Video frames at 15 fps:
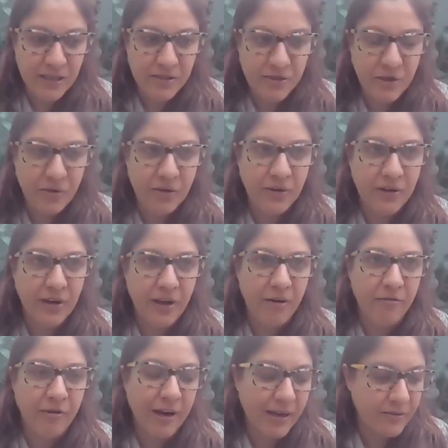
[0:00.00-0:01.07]
John,
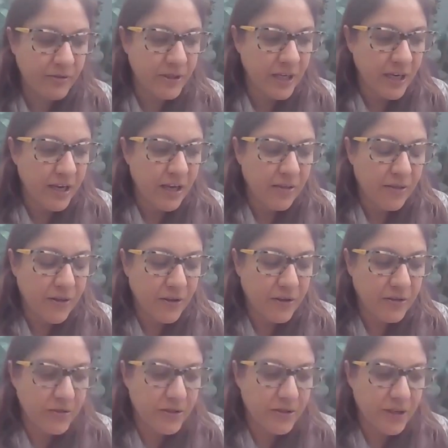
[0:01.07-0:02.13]
around that,
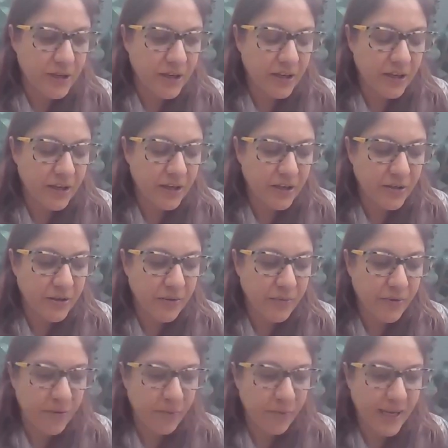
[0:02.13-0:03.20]

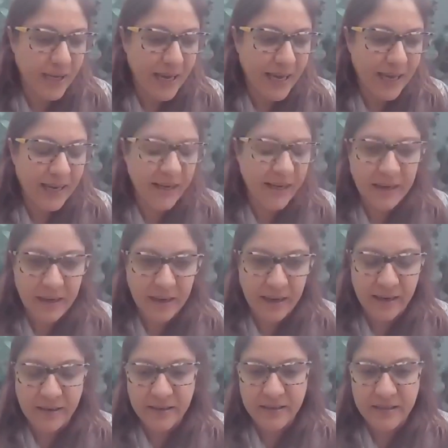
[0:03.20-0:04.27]
that we can,
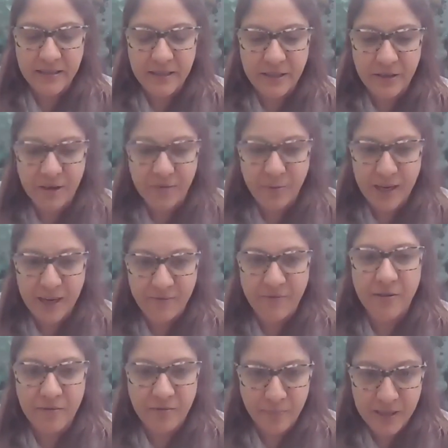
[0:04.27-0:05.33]
and, if we have
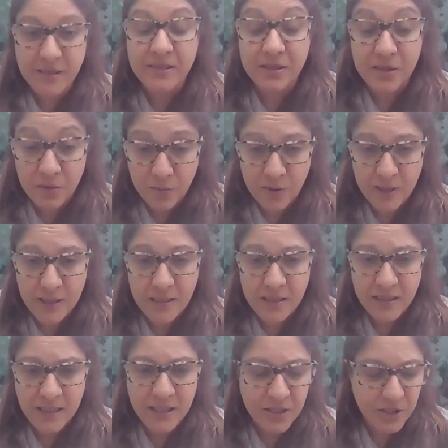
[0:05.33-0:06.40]
the political will
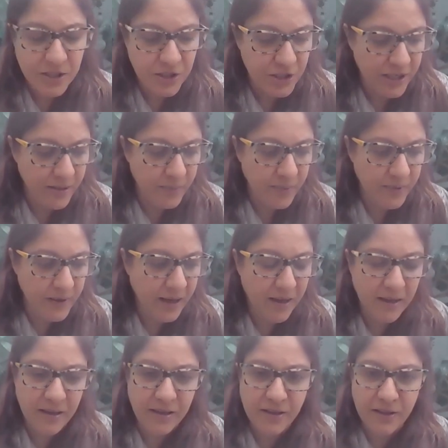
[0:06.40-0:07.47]
and leadership,
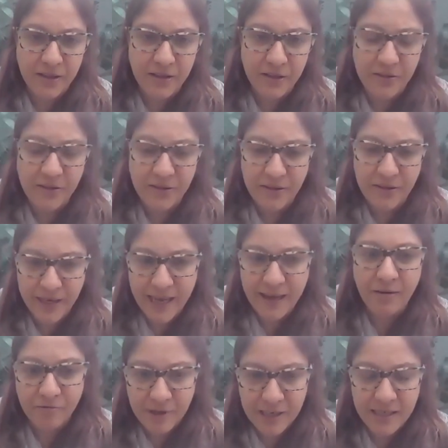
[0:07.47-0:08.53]
that
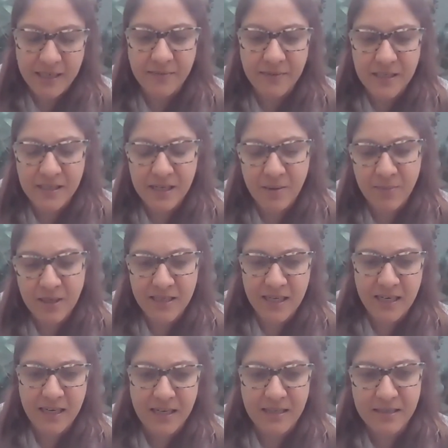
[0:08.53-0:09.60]
now really in this coming
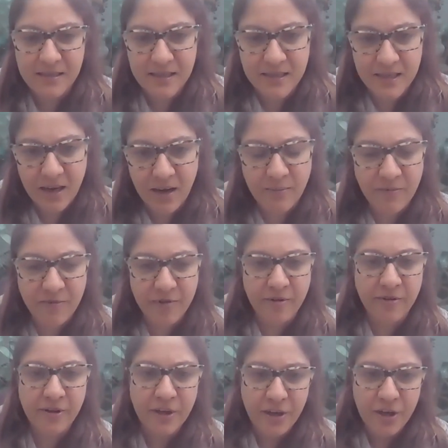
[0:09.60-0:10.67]
decade is the time
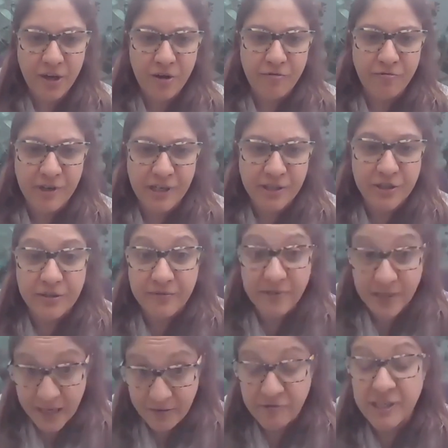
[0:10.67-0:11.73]
for
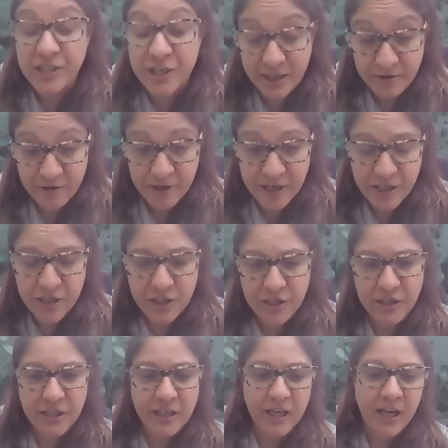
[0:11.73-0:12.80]

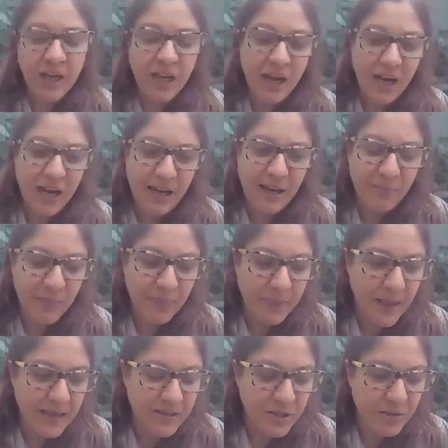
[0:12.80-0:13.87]
regeneration.
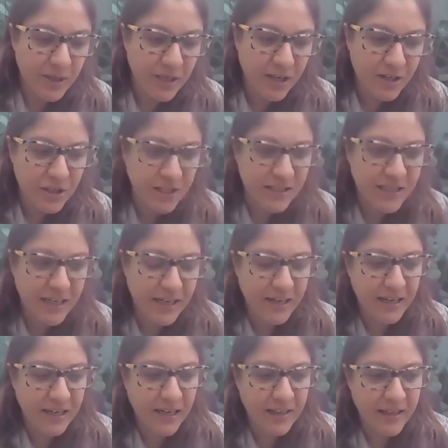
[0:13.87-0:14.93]
And to a large
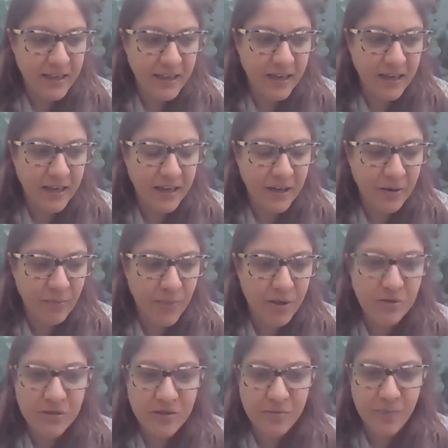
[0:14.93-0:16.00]
extent, I think,
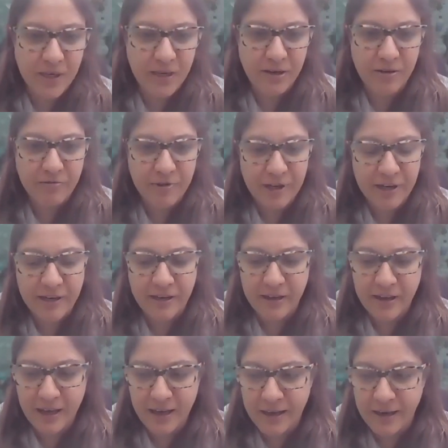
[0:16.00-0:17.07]
most of my
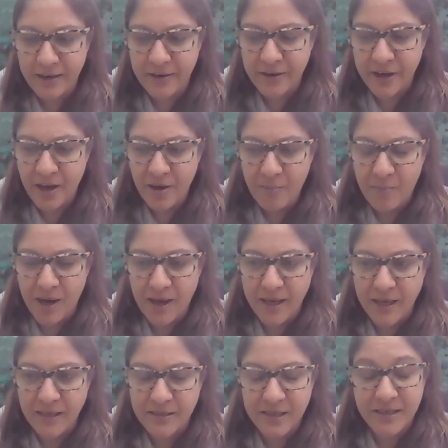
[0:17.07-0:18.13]
career and
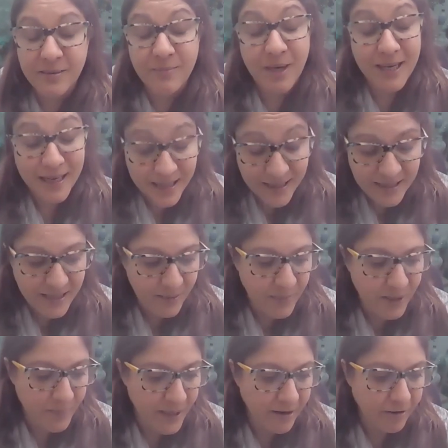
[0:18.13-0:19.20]
certainly my
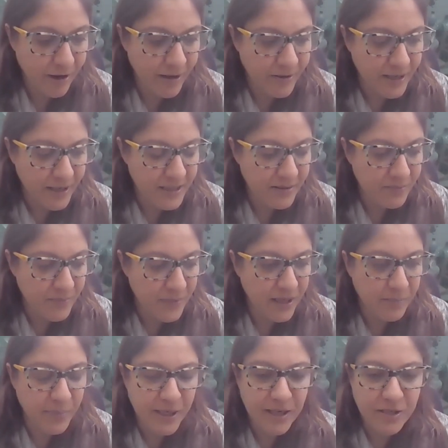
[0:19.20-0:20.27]
academic background, I did
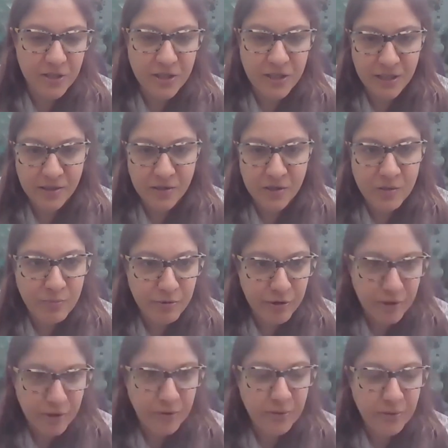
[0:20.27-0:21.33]
my PhD at
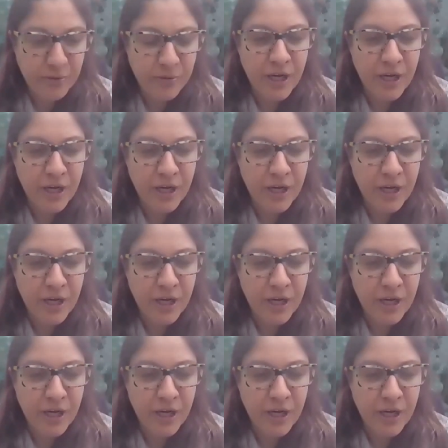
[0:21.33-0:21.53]
SPRU,